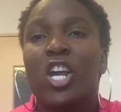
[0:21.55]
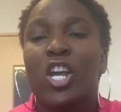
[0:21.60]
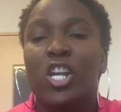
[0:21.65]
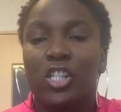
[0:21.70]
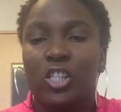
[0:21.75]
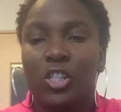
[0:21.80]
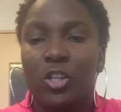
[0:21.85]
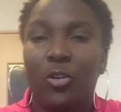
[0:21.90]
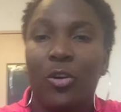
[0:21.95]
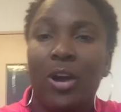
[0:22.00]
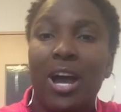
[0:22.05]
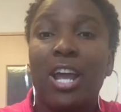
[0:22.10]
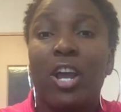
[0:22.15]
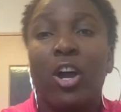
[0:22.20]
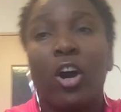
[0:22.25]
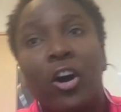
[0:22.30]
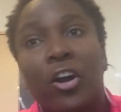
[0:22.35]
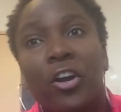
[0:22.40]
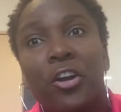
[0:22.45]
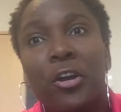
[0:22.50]
so i
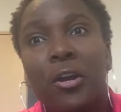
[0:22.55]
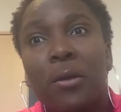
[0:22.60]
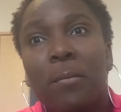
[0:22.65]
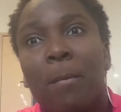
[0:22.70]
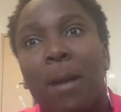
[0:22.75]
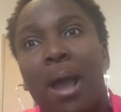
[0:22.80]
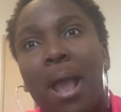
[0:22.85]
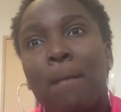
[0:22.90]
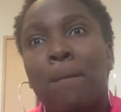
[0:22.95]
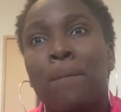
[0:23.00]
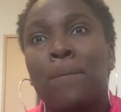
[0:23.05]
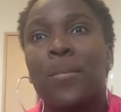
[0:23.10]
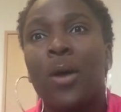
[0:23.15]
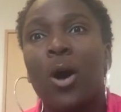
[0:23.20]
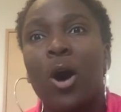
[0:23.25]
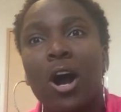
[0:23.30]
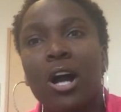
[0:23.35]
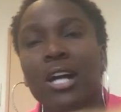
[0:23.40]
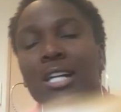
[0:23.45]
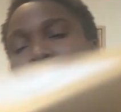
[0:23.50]
ordered my
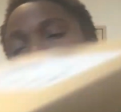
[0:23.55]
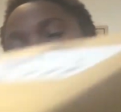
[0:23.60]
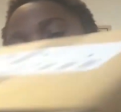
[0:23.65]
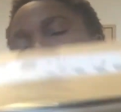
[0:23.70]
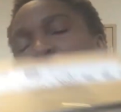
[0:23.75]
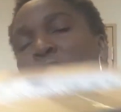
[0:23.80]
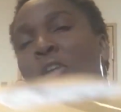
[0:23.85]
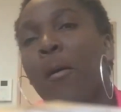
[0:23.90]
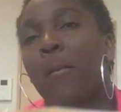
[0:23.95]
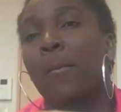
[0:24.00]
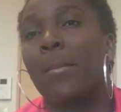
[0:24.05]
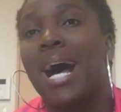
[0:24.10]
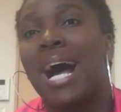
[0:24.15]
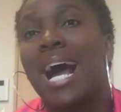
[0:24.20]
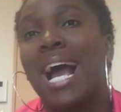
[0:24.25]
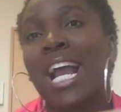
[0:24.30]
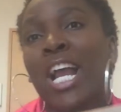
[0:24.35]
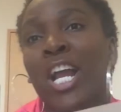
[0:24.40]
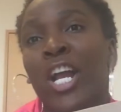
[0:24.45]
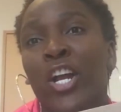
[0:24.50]
box from
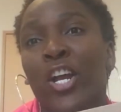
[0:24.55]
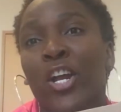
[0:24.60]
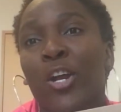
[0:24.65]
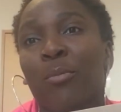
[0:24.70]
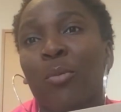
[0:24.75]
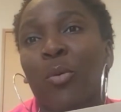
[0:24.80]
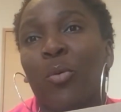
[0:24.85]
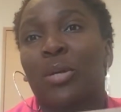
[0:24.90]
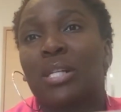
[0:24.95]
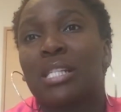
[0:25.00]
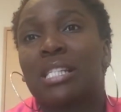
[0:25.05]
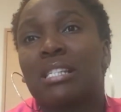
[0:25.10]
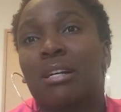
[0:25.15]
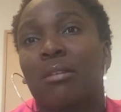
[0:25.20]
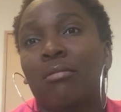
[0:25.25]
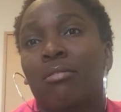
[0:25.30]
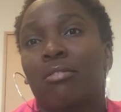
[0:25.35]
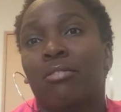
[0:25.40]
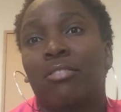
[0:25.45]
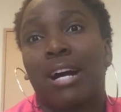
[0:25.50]
iherb with
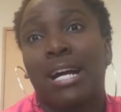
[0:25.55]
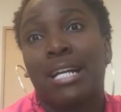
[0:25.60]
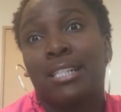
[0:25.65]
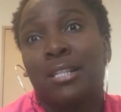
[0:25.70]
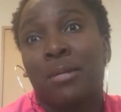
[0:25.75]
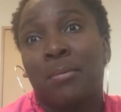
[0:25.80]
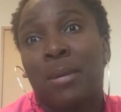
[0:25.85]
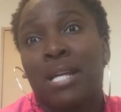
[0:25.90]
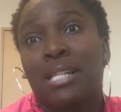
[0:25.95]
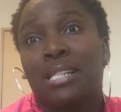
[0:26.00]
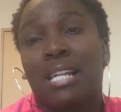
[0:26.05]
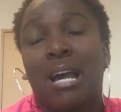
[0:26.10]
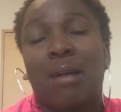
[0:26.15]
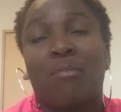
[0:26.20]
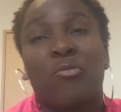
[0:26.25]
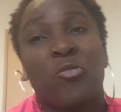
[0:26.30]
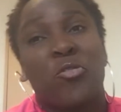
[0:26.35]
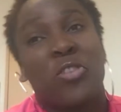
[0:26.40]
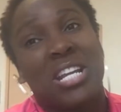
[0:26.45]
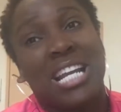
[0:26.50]
some vitamins
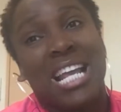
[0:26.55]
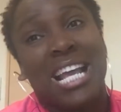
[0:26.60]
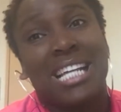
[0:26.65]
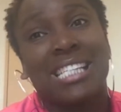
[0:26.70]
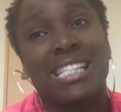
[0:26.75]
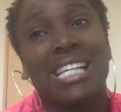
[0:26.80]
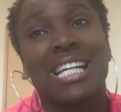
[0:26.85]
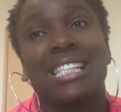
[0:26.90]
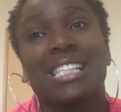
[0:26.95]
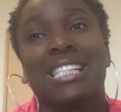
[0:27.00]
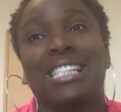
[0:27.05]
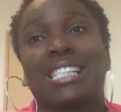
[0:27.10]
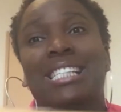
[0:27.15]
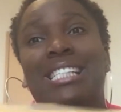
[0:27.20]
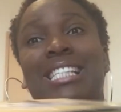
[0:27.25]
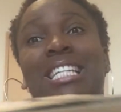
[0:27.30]
i'm really excited to